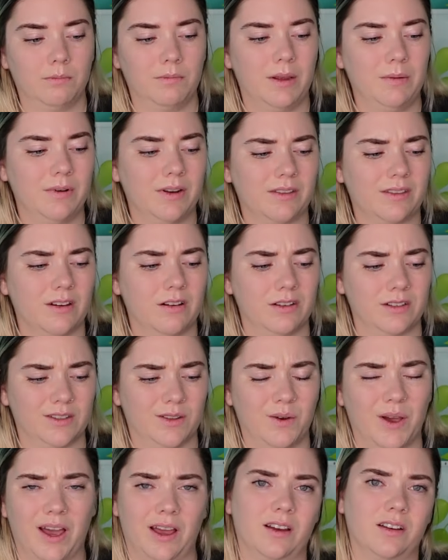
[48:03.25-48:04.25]
maybe not the Oslo
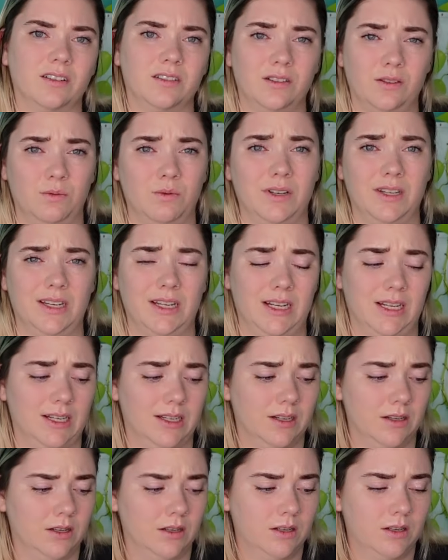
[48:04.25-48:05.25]
hat because you would
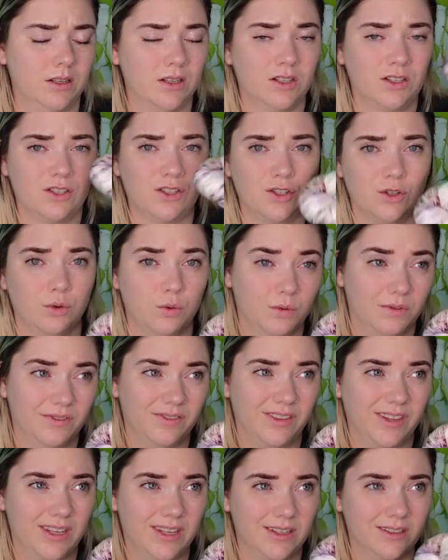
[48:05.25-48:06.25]
need two of
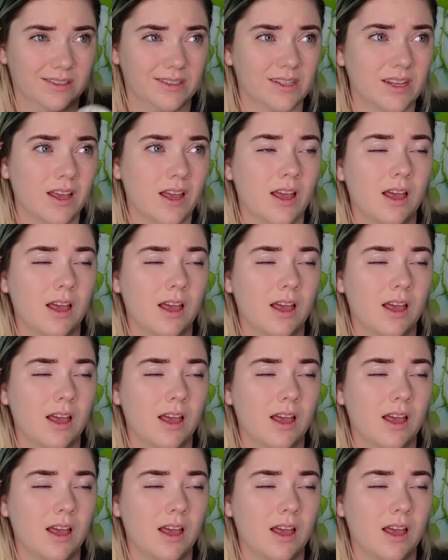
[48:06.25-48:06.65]
these.